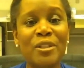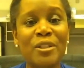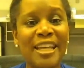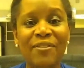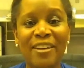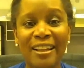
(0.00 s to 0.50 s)

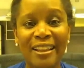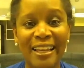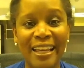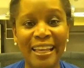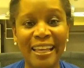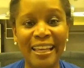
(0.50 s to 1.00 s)
definitely.
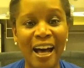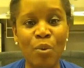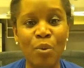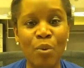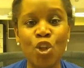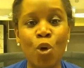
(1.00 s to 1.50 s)
It was
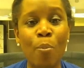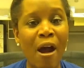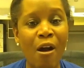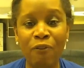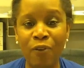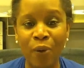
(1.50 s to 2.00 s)
so
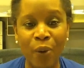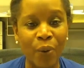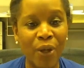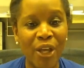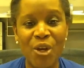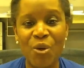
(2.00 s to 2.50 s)
powerful
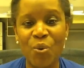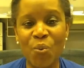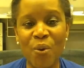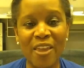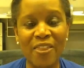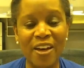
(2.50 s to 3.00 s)

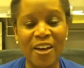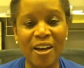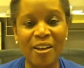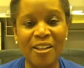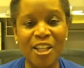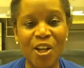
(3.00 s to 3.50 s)
with,
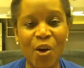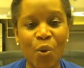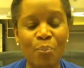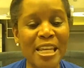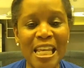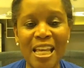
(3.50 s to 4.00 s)

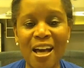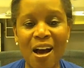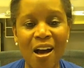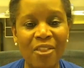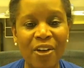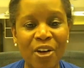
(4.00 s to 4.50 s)
meeting
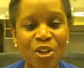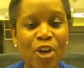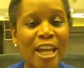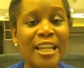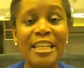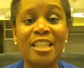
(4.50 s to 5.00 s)
other
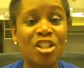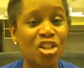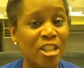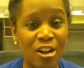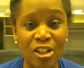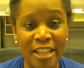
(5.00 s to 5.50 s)
trainees such as
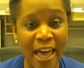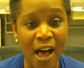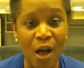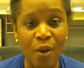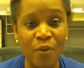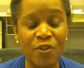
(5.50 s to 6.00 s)

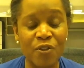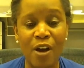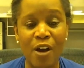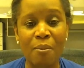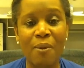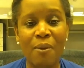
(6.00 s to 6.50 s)
ourselves
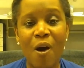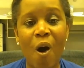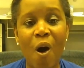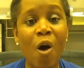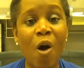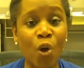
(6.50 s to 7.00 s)
from
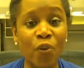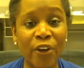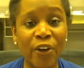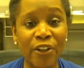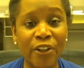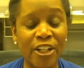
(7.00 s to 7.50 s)
all
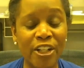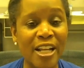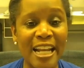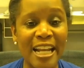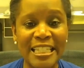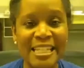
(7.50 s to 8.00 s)
over the
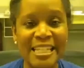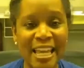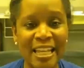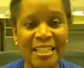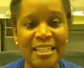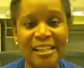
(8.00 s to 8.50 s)
United
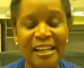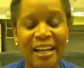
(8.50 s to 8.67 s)
States